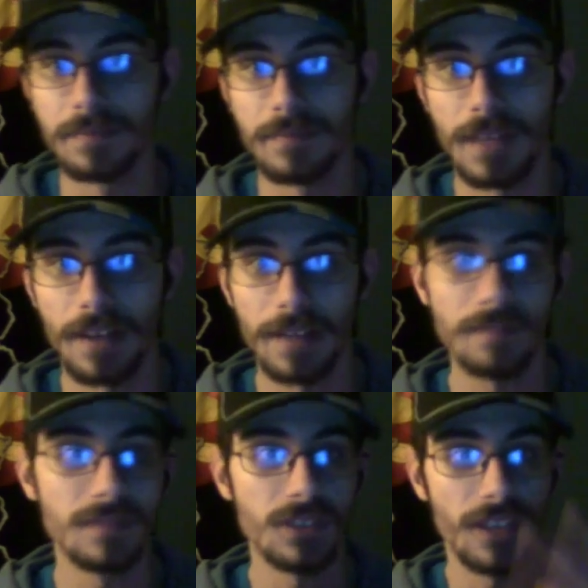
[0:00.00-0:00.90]

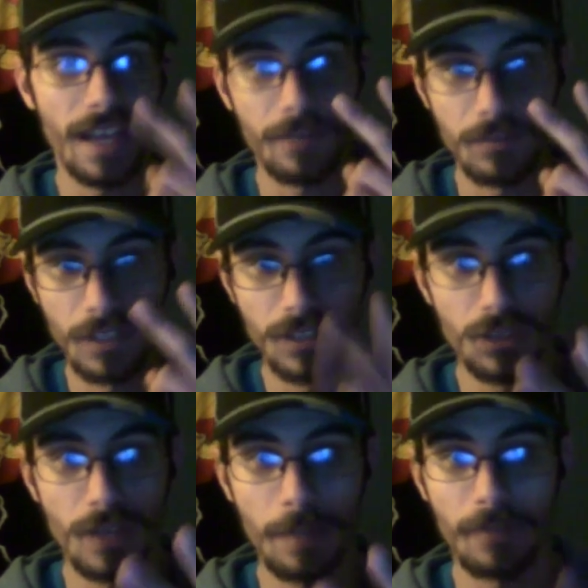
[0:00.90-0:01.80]
Alright, so you have to run
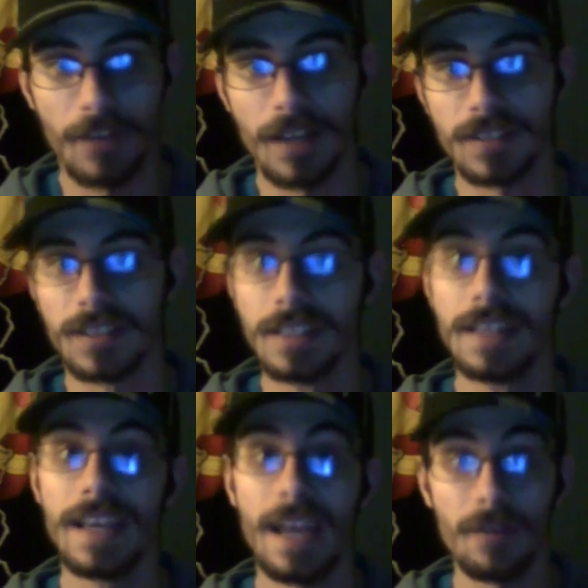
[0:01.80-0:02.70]
two amplifiers.
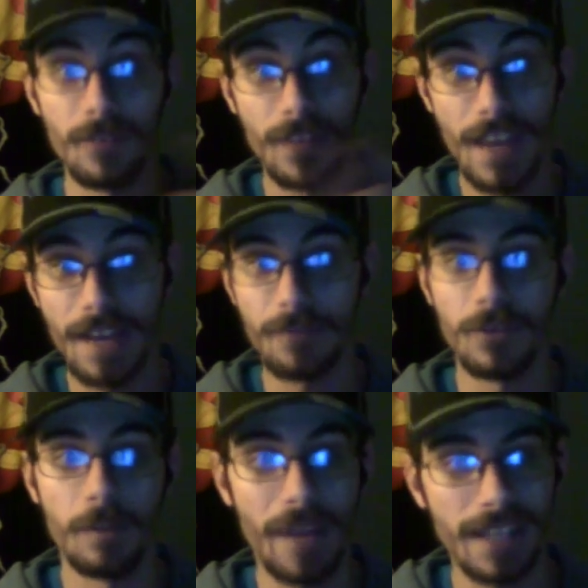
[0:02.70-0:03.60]
And for that,
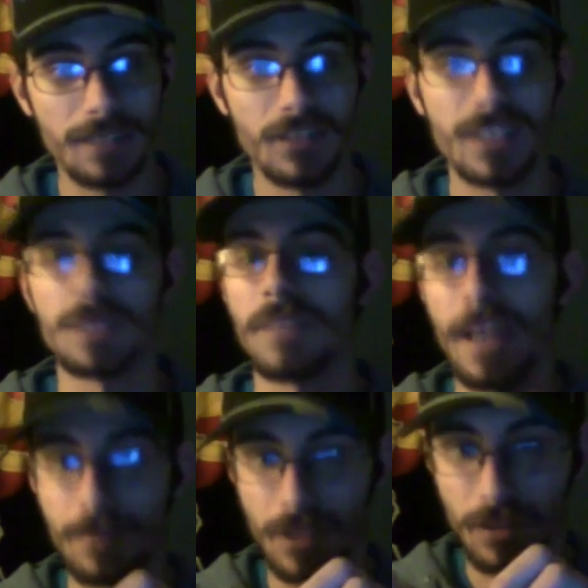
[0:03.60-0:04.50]
for a passive system, you
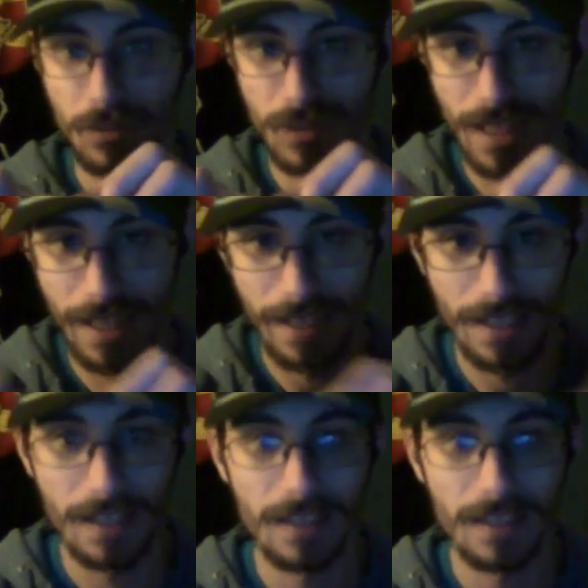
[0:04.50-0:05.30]
have to use a